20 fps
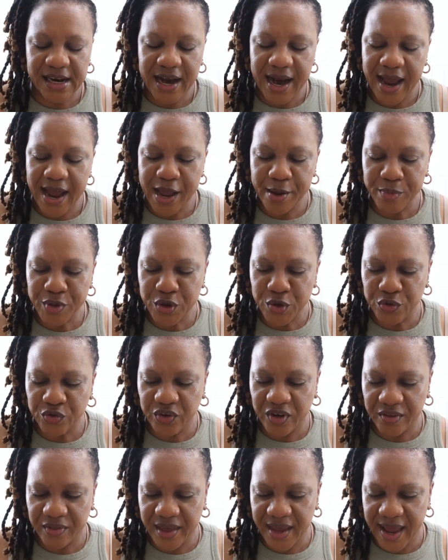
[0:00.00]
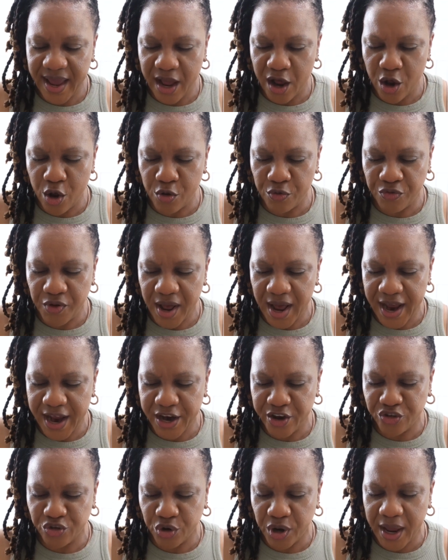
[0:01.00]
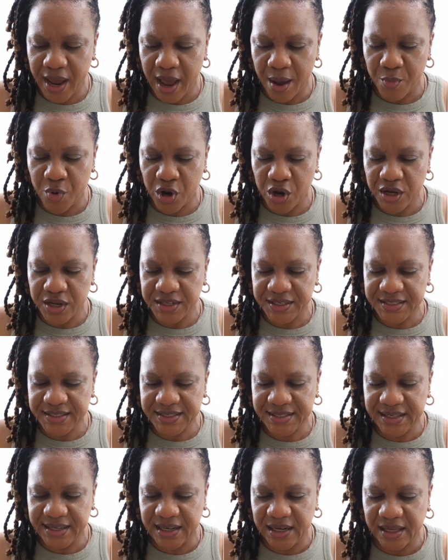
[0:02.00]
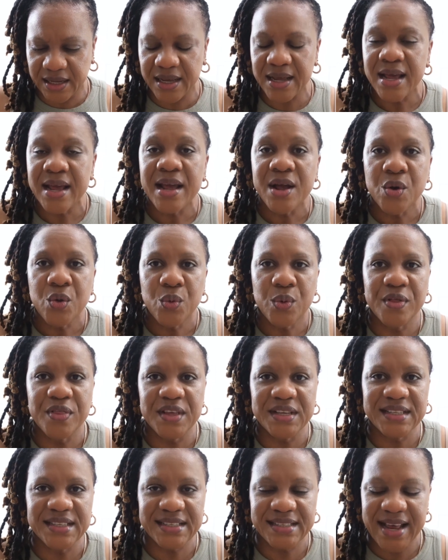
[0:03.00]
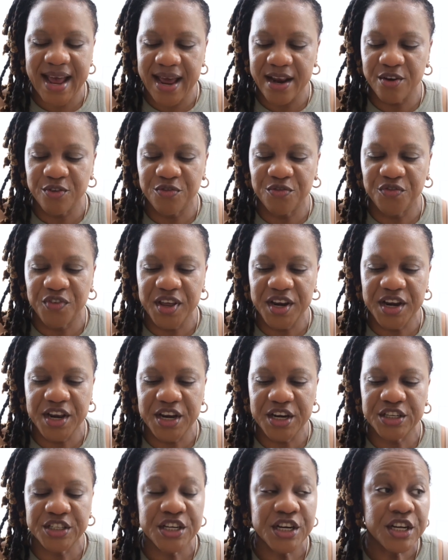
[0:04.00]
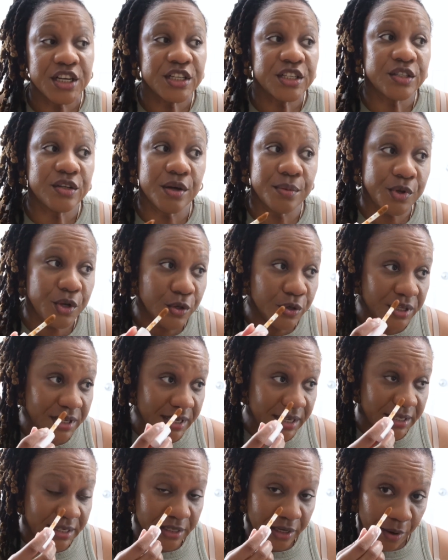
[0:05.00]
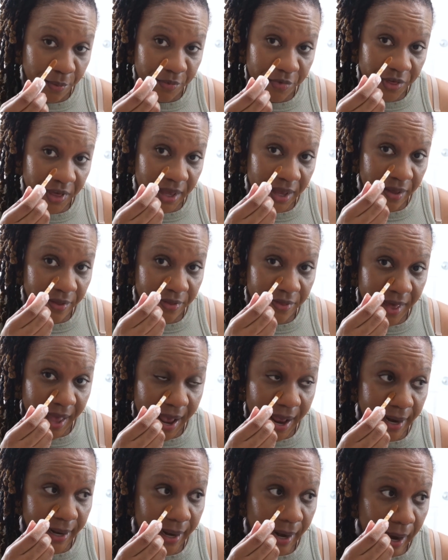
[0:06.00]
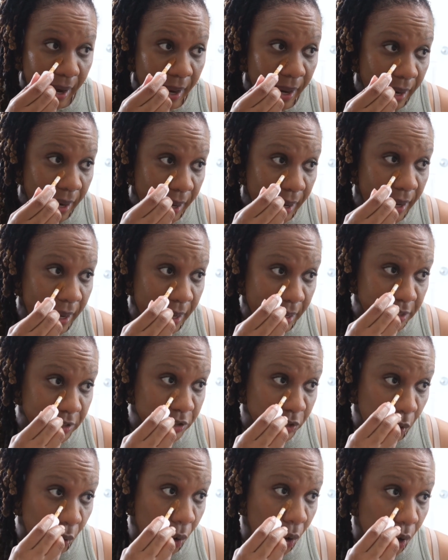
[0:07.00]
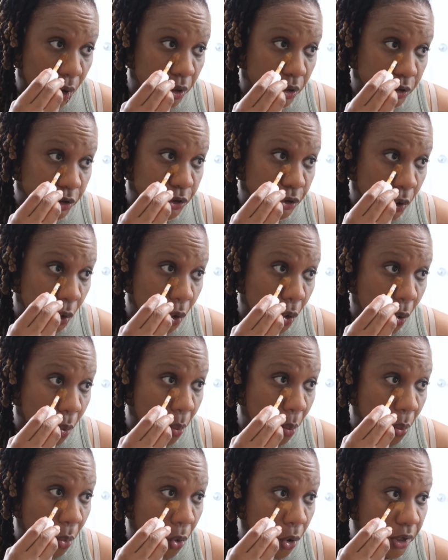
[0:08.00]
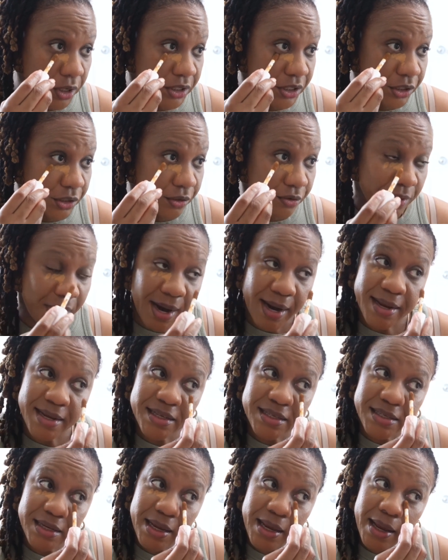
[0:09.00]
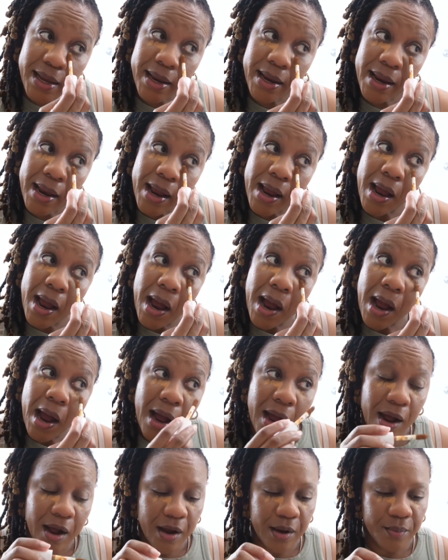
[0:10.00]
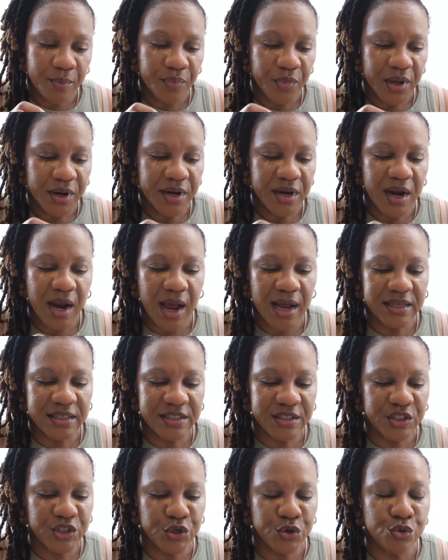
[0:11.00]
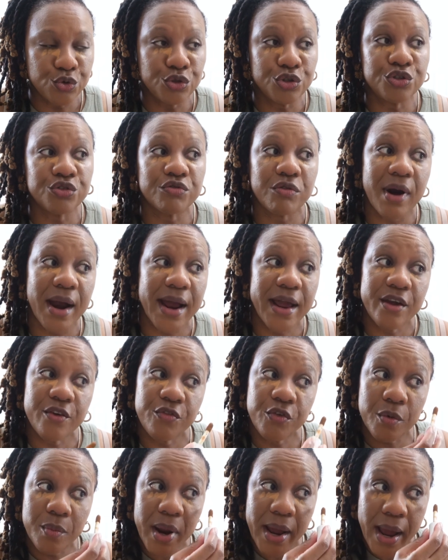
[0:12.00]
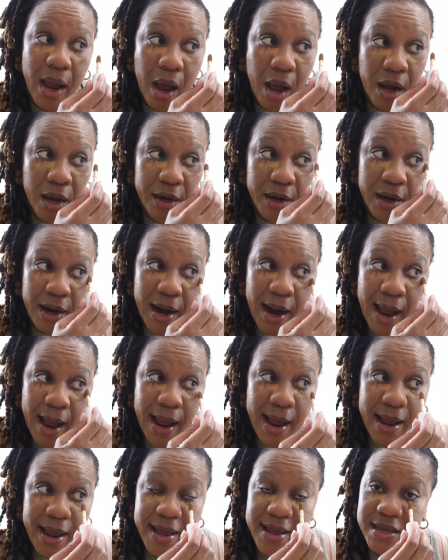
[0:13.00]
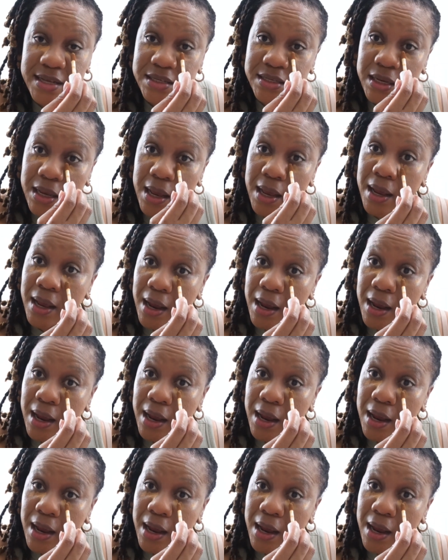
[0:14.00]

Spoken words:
I'm using the e.l.f. Hydro Camel Concealer with a satin finish. So I'm using something that is also moisturizing, not too drying for my under eyes.